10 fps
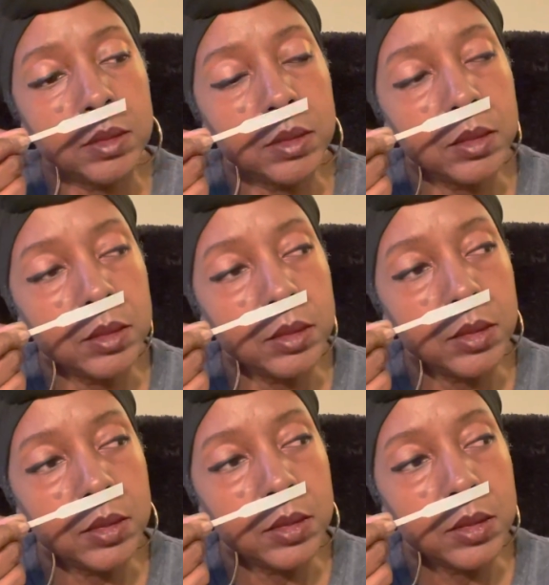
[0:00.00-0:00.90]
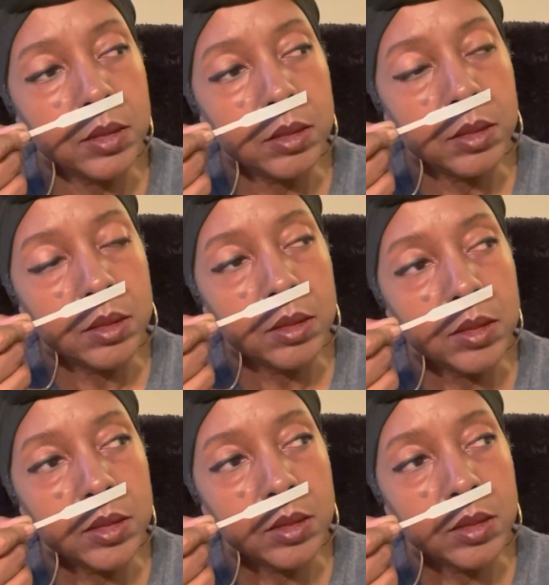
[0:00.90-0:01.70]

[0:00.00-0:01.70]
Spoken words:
Nothing is said.